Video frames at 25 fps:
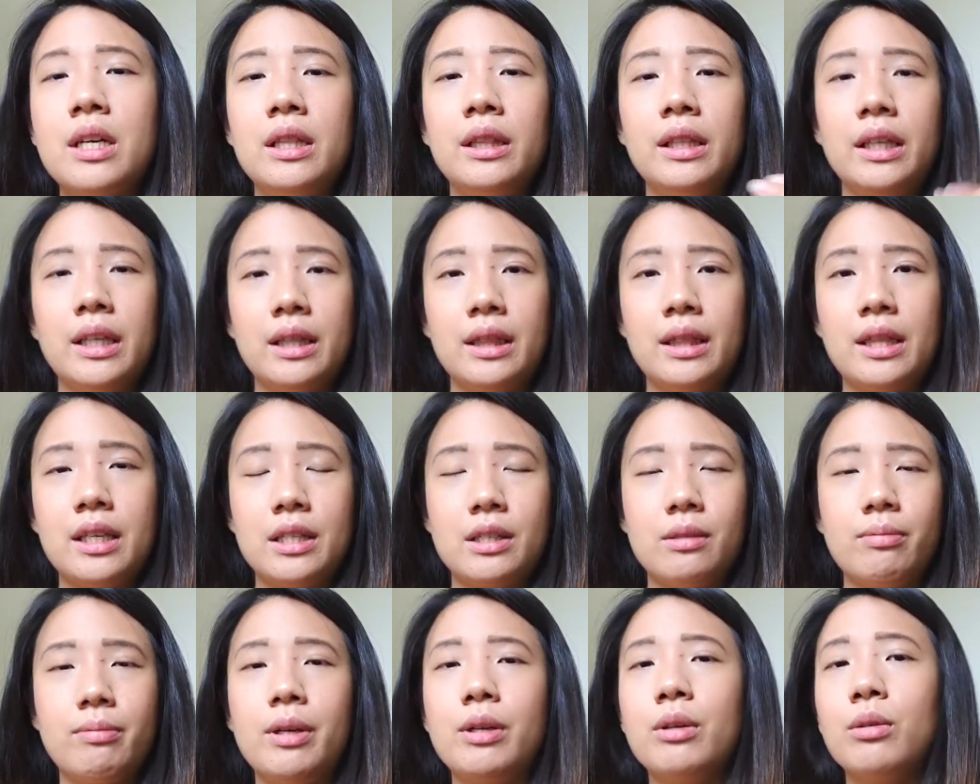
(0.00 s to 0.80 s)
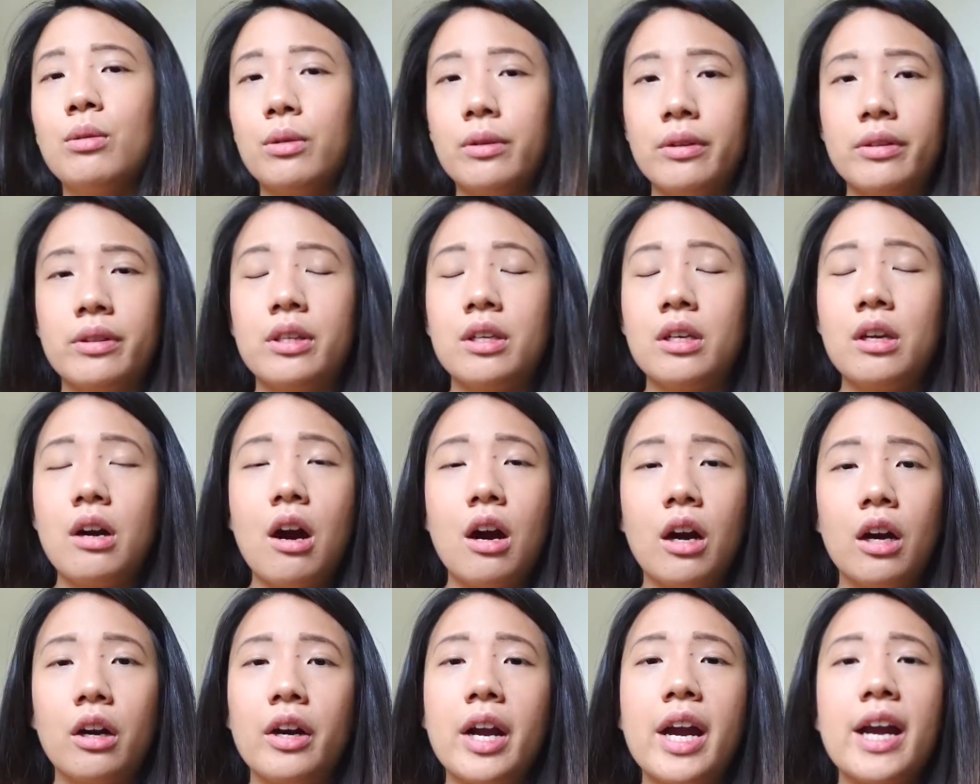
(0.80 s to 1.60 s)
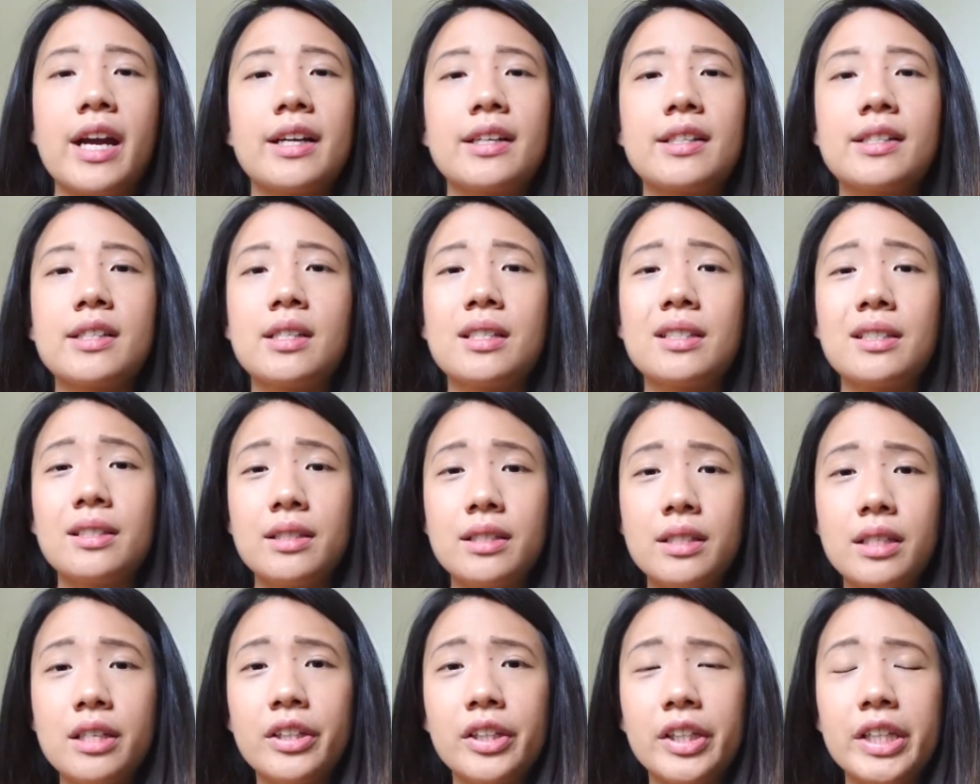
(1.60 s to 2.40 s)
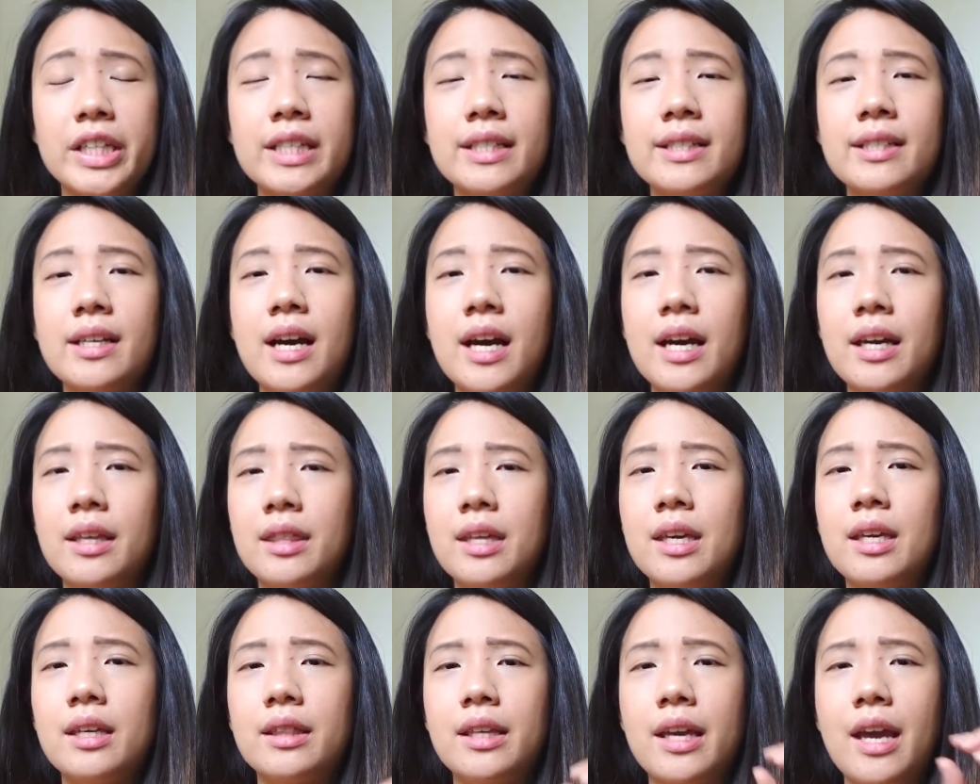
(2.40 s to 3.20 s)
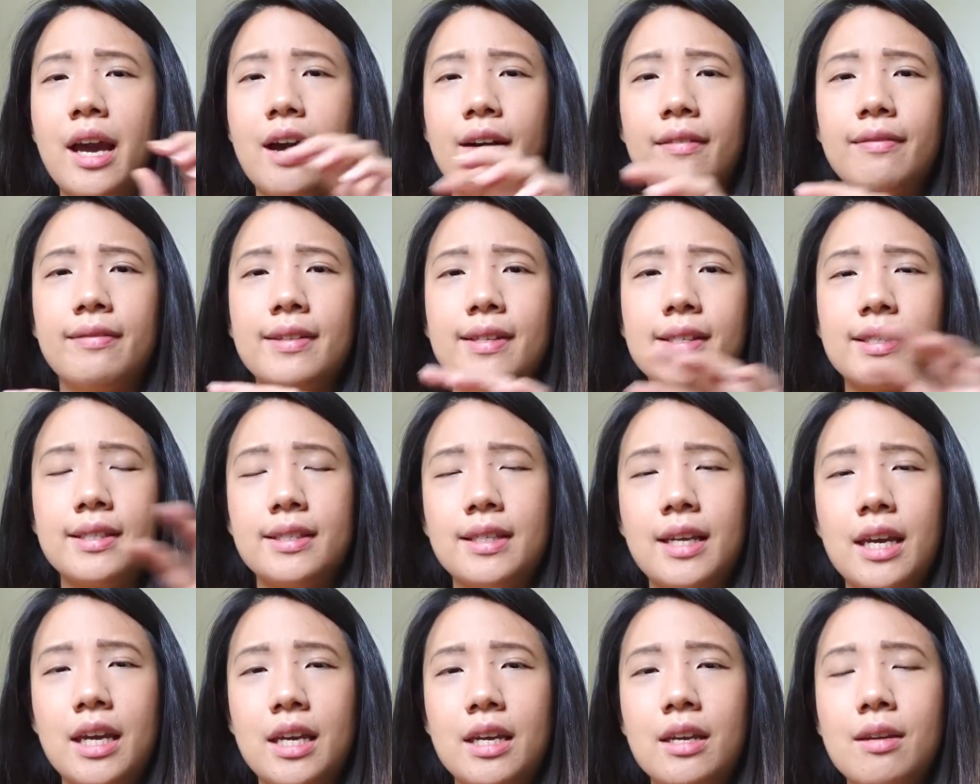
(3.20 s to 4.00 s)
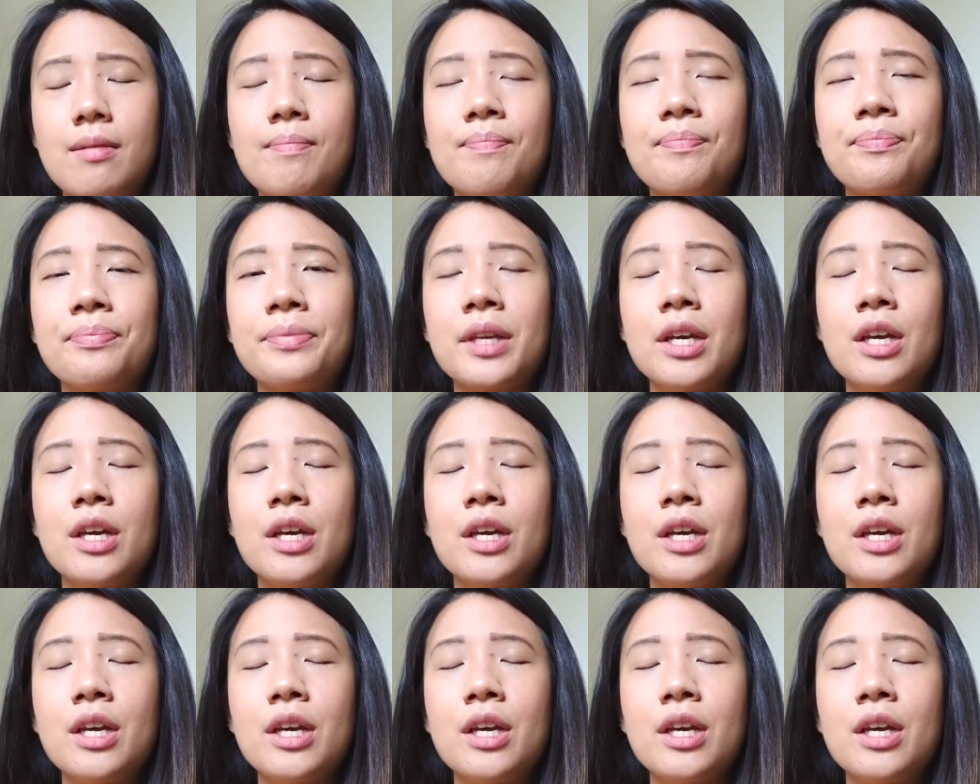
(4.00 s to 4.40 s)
like this one or the RX series, I think they have the same